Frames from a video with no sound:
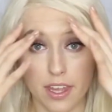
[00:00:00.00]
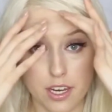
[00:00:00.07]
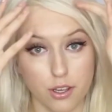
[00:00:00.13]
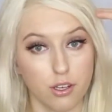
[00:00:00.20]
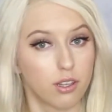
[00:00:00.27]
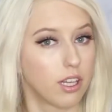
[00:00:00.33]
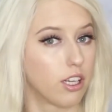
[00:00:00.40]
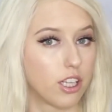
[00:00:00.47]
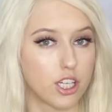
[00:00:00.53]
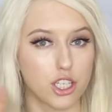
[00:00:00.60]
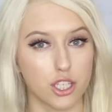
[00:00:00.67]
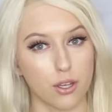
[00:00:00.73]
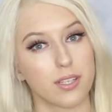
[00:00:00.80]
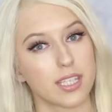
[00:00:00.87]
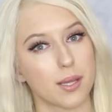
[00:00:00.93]
You can literally
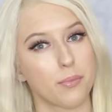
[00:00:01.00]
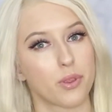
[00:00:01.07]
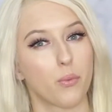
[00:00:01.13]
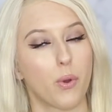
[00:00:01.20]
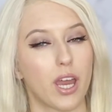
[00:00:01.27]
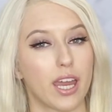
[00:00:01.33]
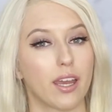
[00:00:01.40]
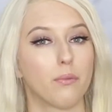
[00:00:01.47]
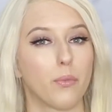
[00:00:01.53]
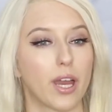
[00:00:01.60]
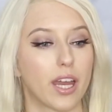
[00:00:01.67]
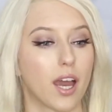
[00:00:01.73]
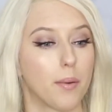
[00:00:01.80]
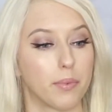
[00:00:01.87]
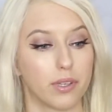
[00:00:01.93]
just go to sleep with the wig and
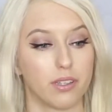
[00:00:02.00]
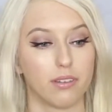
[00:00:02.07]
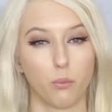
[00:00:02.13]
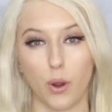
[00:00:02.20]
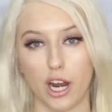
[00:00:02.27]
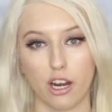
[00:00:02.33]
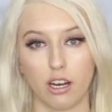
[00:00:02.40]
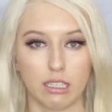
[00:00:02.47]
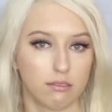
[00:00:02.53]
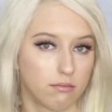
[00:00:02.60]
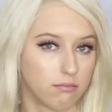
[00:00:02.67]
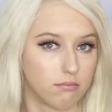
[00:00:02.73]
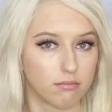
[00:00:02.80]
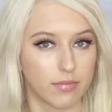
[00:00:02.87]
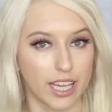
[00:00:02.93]
wake up and wear it
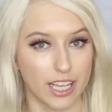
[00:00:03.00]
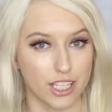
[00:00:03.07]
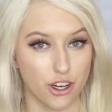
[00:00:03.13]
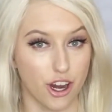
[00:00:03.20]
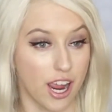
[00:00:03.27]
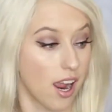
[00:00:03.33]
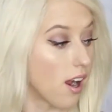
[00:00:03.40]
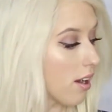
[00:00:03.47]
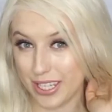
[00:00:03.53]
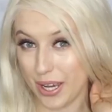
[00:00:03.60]
like it's your hair.